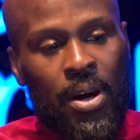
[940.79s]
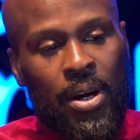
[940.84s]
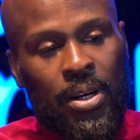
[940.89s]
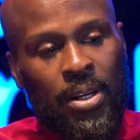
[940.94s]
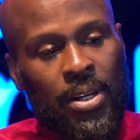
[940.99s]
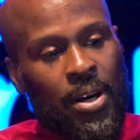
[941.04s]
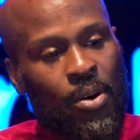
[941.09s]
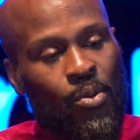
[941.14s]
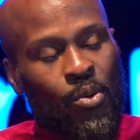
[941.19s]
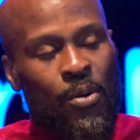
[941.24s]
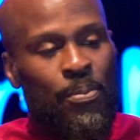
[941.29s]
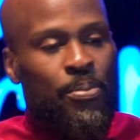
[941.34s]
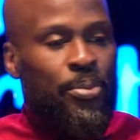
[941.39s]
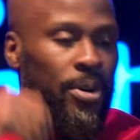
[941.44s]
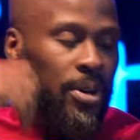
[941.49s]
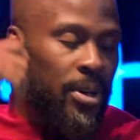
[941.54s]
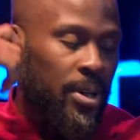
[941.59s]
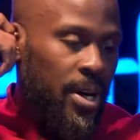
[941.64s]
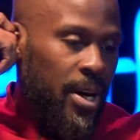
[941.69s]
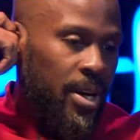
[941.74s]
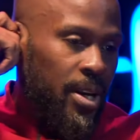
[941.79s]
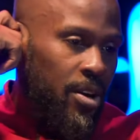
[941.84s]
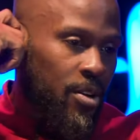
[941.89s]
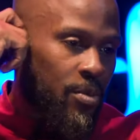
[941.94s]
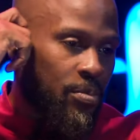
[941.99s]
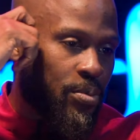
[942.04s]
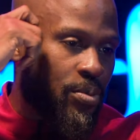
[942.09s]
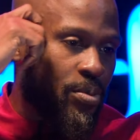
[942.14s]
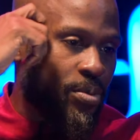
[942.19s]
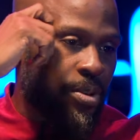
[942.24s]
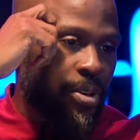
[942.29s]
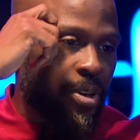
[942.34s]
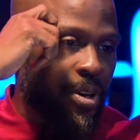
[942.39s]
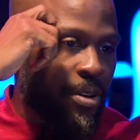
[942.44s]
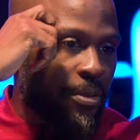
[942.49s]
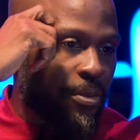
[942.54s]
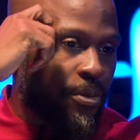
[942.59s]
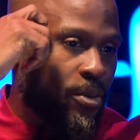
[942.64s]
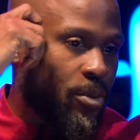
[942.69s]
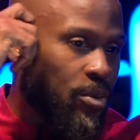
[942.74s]
And then at one point, the guy now
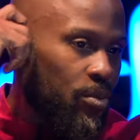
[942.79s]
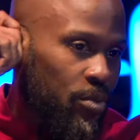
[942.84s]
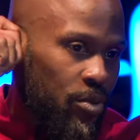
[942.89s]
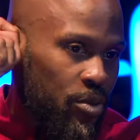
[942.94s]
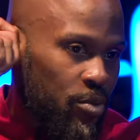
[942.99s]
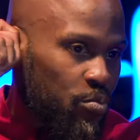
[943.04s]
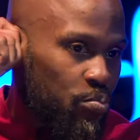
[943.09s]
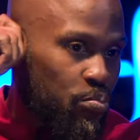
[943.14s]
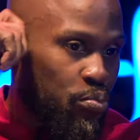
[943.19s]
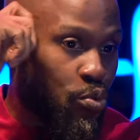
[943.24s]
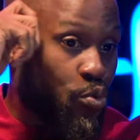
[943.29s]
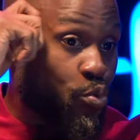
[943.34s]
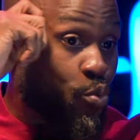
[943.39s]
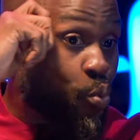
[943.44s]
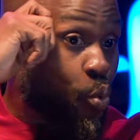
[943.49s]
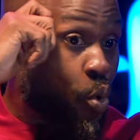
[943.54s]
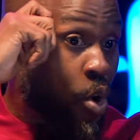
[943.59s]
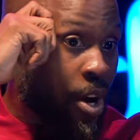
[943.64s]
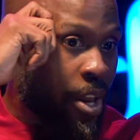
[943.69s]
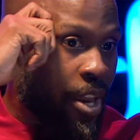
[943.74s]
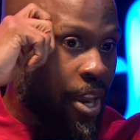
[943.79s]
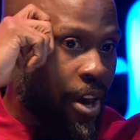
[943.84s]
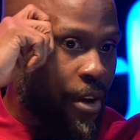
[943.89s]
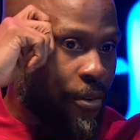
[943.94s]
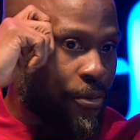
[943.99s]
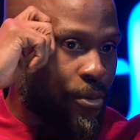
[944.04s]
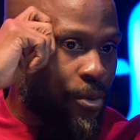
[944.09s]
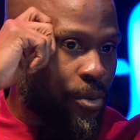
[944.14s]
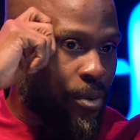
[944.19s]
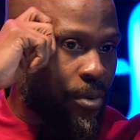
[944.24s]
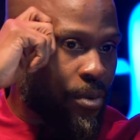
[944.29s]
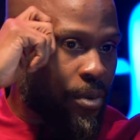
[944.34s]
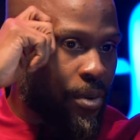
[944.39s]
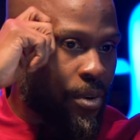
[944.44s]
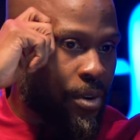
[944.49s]
pulled one earphone.